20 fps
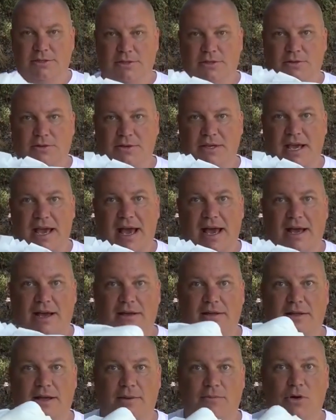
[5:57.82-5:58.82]
So yeah,
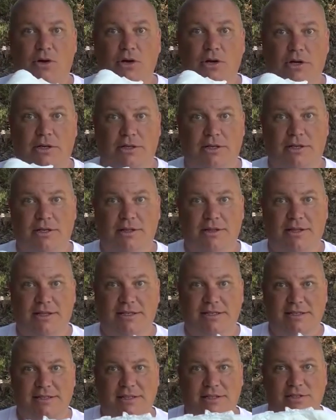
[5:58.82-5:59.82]
I'm hooked.
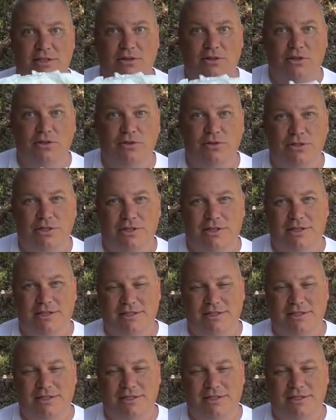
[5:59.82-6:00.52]
This is a solution.